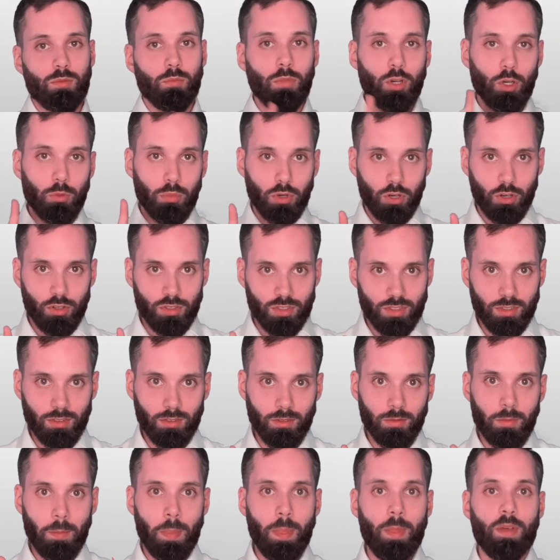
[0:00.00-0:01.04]
per
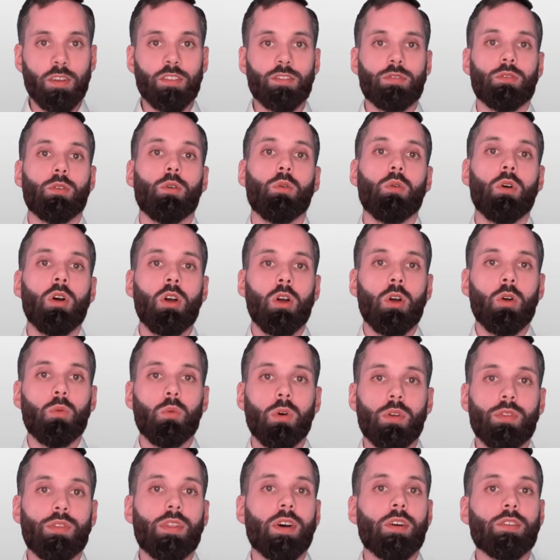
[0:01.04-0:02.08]
person, so
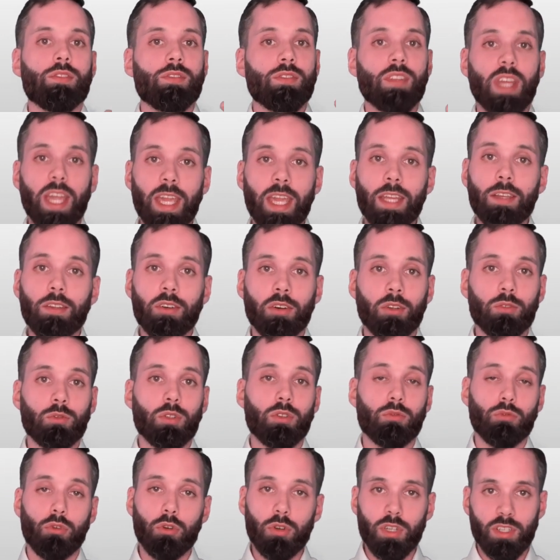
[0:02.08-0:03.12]

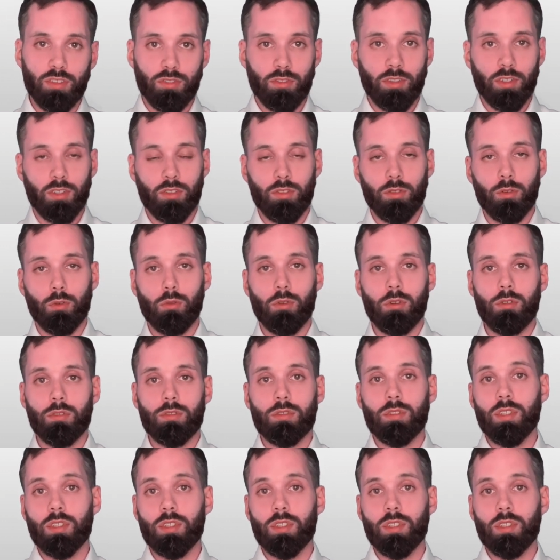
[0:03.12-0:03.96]
1,846.24 euros